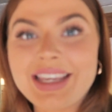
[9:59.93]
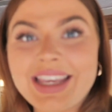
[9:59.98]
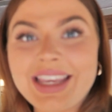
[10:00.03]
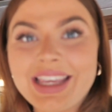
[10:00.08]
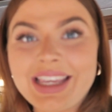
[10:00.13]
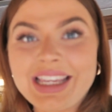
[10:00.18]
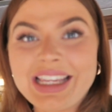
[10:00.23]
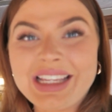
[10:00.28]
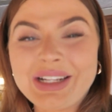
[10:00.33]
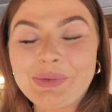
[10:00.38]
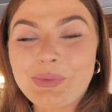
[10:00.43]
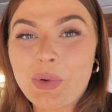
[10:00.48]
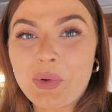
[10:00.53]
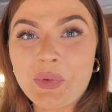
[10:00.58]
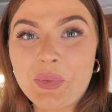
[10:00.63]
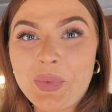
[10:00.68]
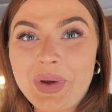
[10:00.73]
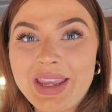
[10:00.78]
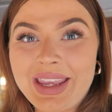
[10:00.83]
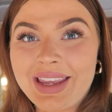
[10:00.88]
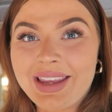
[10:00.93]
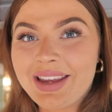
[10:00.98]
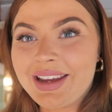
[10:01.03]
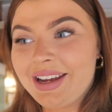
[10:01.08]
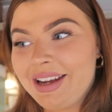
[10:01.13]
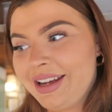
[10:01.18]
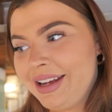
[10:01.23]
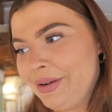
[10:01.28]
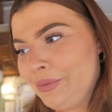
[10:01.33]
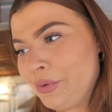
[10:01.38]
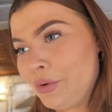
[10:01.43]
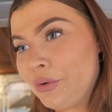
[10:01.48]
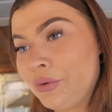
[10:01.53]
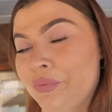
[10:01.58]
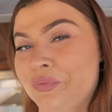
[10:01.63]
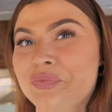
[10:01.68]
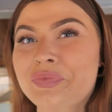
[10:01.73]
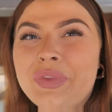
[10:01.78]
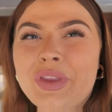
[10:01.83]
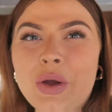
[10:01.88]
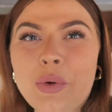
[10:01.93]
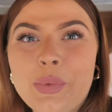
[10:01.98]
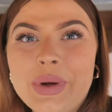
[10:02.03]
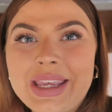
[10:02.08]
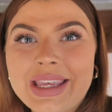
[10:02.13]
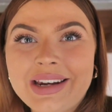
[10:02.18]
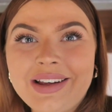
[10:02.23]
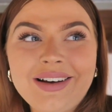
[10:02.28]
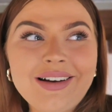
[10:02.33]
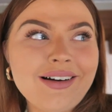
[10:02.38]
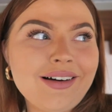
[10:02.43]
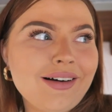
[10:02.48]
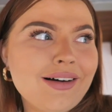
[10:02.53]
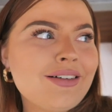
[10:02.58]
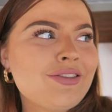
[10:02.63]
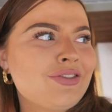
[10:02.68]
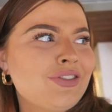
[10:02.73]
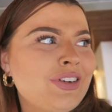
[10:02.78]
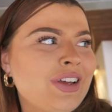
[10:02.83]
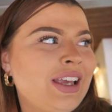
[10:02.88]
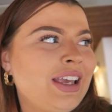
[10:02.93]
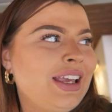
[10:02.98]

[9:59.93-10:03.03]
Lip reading: it in 1 week, or week and a half.